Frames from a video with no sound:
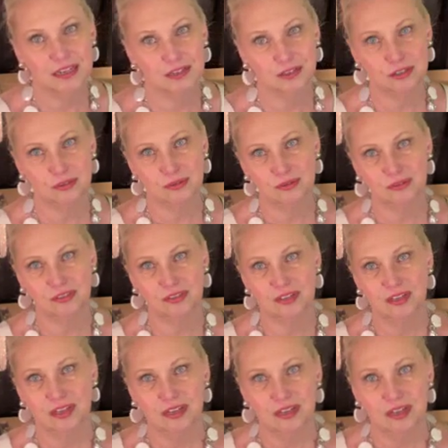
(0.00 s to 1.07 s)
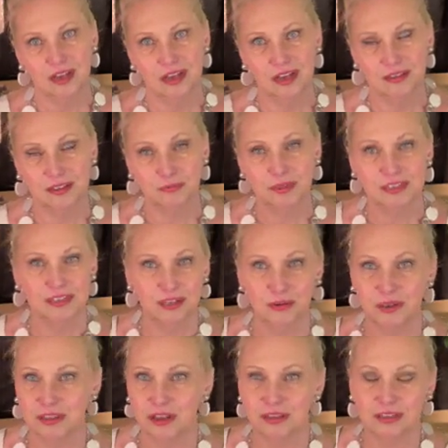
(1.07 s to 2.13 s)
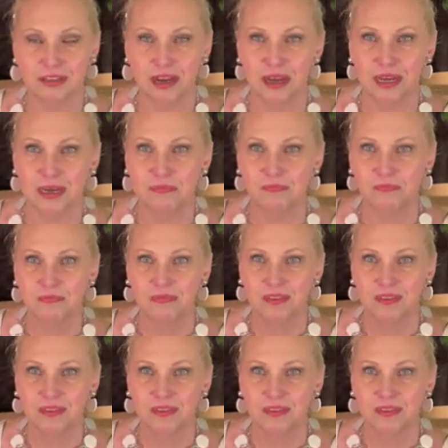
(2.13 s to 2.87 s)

issues that we deal with all the time.